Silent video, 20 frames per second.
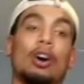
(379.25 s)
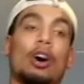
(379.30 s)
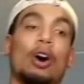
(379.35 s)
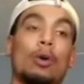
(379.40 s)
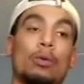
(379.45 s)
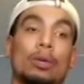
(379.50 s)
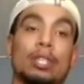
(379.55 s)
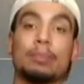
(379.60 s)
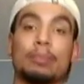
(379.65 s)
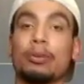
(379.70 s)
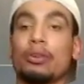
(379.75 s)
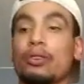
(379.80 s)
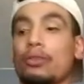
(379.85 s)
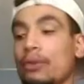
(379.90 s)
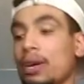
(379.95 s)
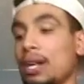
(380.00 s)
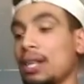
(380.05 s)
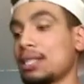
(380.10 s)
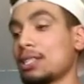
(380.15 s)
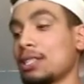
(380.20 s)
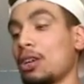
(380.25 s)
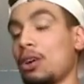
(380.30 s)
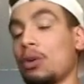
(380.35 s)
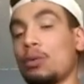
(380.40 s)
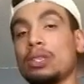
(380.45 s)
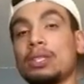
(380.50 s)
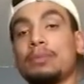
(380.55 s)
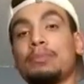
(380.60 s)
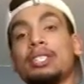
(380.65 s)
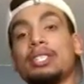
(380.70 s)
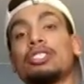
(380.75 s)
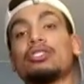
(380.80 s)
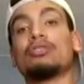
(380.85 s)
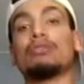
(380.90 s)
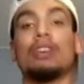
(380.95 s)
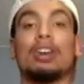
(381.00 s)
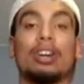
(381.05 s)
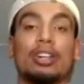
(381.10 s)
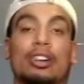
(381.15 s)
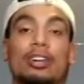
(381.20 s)
Always progress, always be
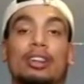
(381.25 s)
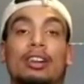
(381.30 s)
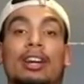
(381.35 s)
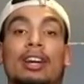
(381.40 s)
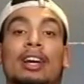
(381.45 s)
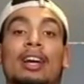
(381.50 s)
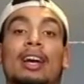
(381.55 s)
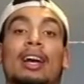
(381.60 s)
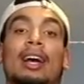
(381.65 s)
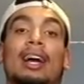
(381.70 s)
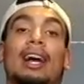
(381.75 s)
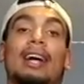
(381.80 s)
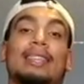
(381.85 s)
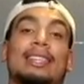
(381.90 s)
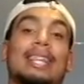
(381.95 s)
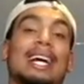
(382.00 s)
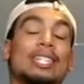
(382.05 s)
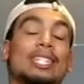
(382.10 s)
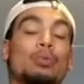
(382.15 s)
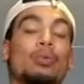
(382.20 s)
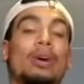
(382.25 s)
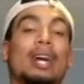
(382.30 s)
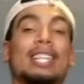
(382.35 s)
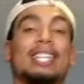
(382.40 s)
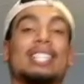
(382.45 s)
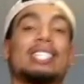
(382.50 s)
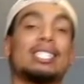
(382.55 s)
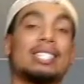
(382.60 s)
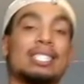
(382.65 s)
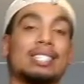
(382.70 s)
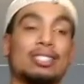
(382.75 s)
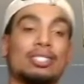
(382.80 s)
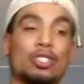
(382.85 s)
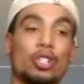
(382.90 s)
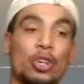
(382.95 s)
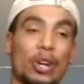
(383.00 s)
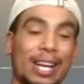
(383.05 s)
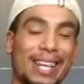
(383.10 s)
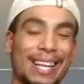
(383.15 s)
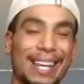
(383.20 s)
stronger, and that's why this
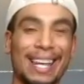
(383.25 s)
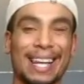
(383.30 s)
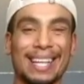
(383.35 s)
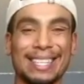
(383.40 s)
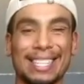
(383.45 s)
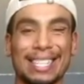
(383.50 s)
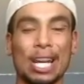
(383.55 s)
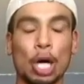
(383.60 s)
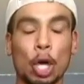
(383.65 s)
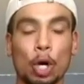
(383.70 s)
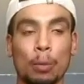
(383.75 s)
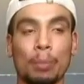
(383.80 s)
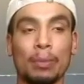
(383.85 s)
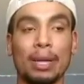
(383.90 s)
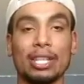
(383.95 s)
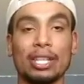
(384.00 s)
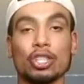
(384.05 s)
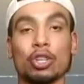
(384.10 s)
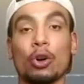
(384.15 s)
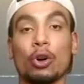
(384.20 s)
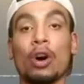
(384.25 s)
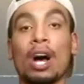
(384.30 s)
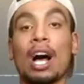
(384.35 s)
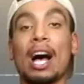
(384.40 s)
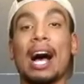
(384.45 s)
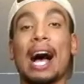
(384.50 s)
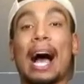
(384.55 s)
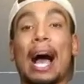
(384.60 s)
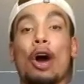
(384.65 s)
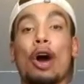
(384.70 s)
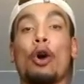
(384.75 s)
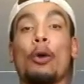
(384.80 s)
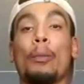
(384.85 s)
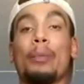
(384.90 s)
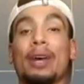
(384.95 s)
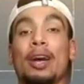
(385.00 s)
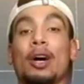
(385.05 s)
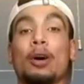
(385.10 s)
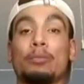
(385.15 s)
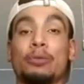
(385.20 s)
training has helped me. So I
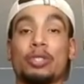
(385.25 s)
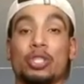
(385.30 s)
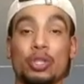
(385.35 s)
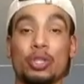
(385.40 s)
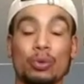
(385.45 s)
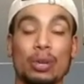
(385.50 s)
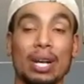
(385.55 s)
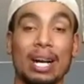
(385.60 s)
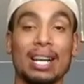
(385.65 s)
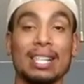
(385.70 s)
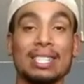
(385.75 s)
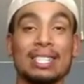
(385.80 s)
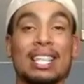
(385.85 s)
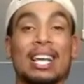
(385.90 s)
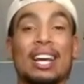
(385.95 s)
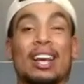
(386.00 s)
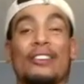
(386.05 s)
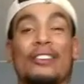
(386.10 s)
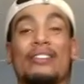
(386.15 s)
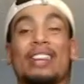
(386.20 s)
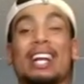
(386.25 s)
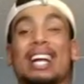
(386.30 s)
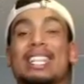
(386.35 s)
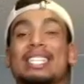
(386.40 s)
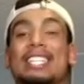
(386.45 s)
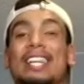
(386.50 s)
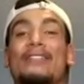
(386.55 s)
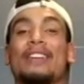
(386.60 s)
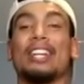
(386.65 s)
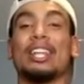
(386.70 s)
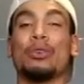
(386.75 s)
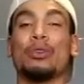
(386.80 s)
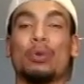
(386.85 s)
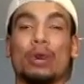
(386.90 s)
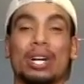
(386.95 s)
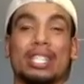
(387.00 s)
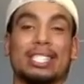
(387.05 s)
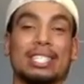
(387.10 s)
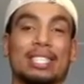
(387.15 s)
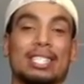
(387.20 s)
hope it helps you guys. If you guys have any
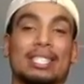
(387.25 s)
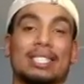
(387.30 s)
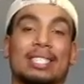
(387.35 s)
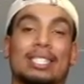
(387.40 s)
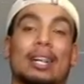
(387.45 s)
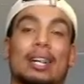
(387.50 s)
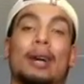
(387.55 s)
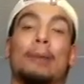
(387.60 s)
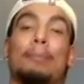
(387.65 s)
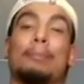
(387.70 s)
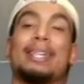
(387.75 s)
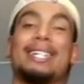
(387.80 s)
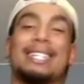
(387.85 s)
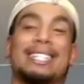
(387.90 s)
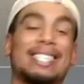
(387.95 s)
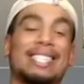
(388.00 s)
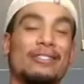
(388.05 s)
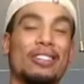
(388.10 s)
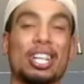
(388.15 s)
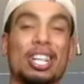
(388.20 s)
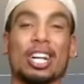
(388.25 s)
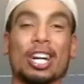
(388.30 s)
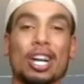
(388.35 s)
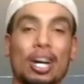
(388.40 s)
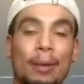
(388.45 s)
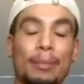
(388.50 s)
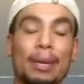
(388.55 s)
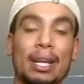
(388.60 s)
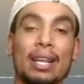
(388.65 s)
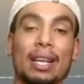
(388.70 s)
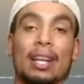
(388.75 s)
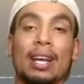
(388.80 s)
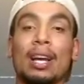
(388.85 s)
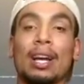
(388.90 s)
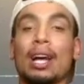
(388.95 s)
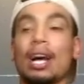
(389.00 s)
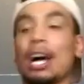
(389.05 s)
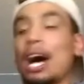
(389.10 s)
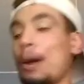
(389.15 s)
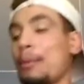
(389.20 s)
questions, please leave a comment.
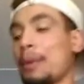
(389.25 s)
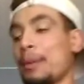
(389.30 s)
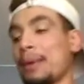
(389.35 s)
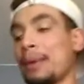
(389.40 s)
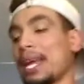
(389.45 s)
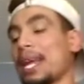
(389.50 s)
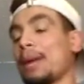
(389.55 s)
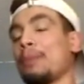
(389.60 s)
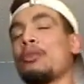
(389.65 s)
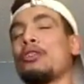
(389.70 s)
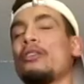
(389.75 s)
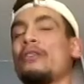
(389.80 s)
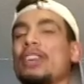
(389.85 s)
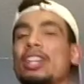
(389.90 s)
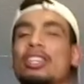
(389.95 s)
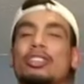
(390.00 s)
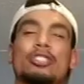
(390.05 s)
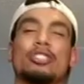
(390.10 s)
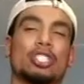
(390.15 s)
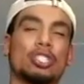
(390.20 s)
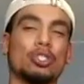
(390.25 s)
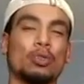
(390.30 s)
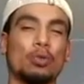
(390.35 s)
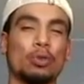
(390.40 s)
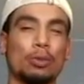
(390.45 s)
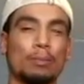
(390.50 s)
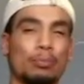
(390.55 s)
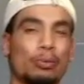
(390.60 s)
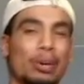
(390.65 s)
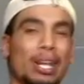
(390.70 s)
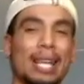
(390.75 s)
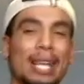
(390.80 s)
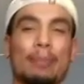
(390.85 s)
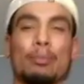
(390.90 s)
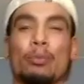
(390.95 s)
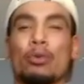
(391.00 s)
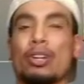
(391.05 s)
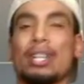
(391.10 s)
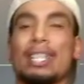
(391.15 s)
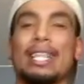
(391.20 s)
I'll be making more videos soon,
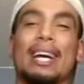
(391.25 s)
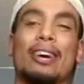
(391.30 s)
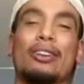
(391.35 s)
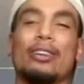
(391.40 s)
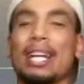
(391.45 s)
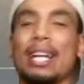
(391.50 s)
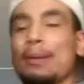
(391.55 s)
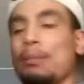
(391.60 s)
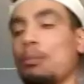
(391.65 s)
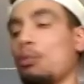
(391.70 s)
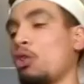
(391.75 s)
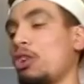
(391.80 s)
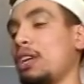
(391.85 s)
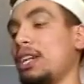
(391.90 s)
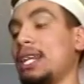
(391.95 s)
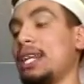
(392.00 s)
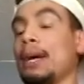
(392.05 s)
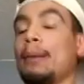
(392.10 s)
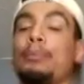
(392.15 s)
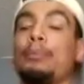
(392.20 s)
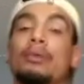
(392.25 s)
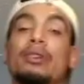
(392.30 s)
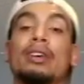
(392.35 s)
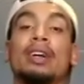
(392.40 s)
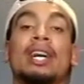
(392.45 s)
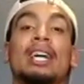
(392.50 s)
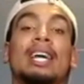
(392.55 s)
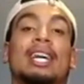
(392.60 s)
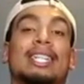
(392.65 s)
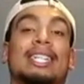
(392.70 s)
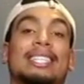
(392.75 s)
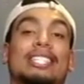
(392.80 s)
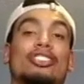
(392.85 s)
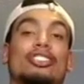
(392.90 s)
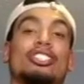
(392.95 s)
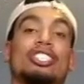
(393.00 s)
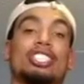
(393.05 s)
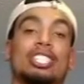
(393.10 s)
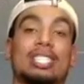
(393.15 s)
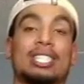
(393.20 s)
breaking more down, getting more in depth, but
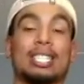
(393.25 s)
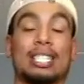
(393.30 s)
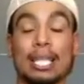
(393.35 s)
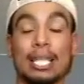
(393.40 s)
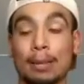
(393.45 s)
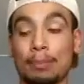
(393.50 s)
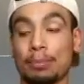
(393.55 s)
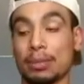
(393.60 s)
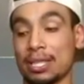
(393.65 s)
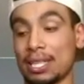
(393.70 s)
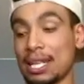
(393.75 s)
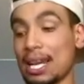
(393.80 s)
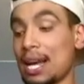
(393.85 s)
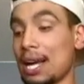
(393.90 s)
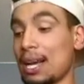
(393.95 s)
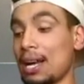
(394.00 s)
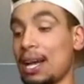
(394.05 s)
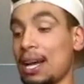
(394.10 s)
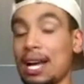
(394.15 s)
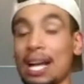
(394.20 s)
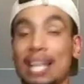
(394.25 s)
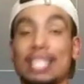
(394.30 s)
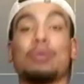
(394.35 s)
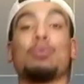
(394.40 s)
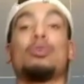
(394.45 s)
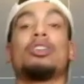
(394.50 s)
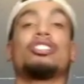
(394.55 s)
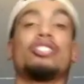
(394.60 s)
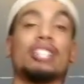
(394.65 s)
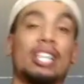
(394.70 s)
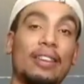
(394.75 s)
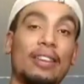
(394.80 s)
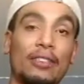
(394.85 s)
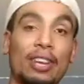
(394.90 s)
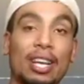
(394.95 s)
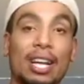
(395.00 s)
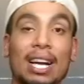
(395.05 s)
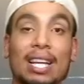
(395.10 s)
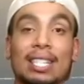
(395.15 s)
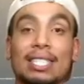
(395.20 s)
these are just tips that I just wanted to
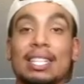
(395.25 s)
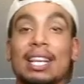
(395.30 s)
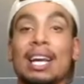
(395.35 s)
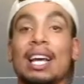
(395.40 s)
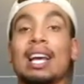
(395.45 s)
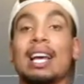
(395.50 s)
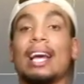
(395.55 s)
give you guys,